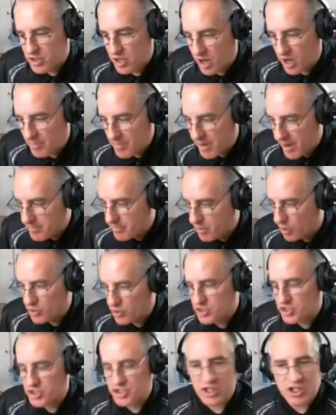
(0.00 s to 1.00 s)
combat
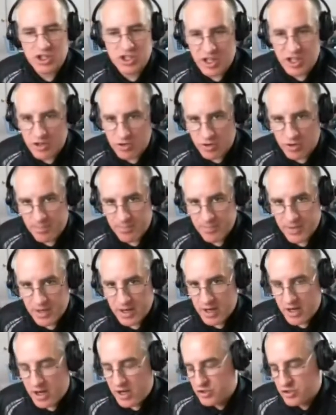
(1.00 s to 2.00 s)
bonuses, etc.
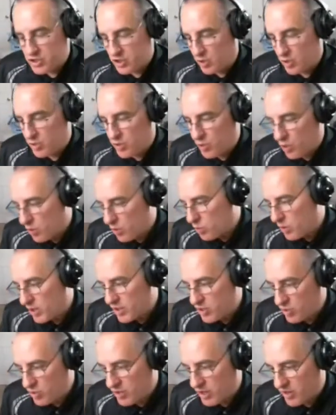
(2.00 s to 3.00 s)
So your one
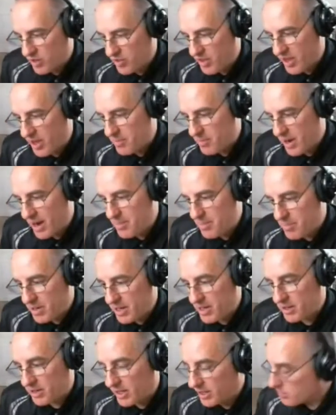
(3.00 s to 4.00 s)
unique thing might be
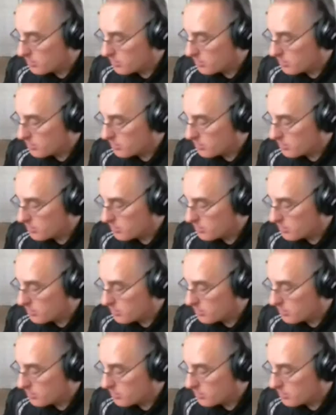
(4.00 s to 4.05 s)
like